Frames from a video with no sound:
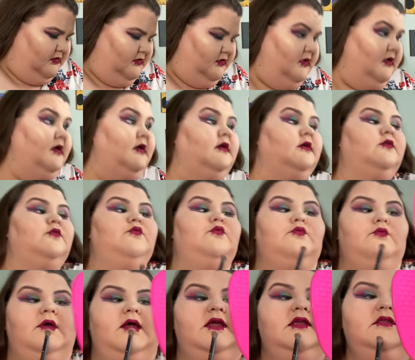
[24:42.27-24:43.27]
there. And
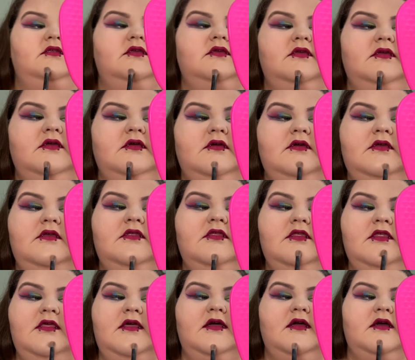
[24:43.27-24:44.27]
right
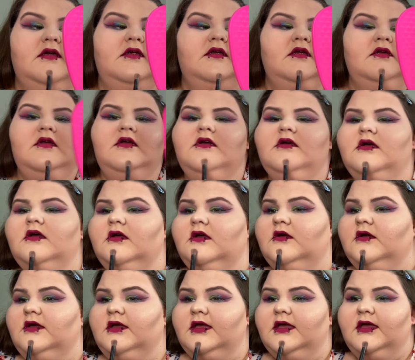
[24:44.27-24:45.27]
there.
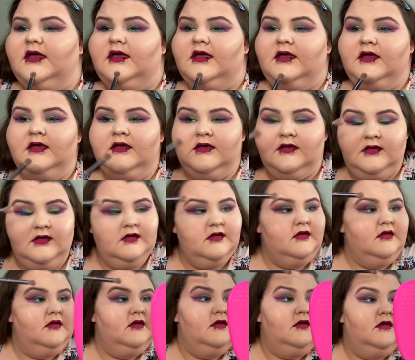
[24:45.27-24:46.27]
Okay.
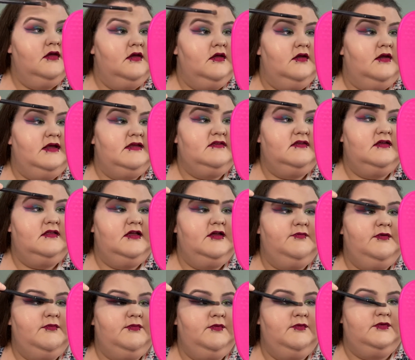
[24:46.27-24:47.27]
I see a lot of
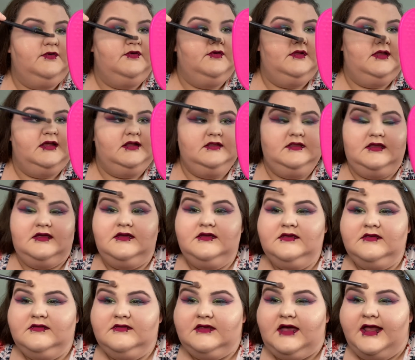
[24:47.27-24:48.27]
people do it like
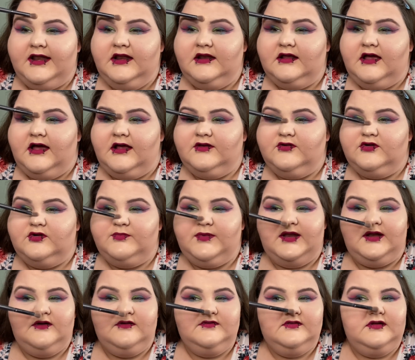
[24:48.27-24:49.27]
this. I didn't contour my
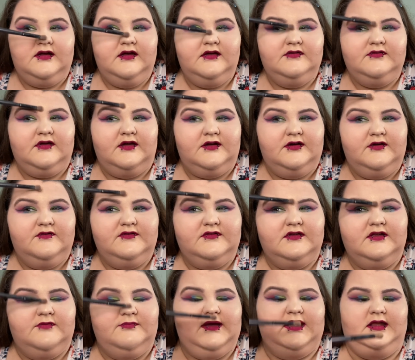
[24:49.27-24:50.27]
nose at all, so I don't know if it's
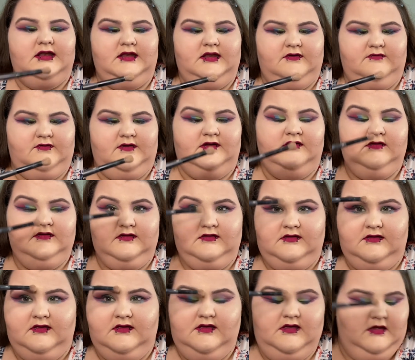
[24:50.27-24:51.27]
gonna make a difference.
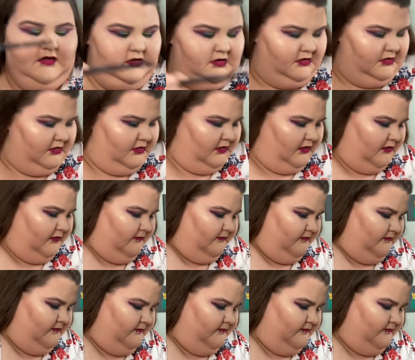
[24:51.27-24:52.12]
Um,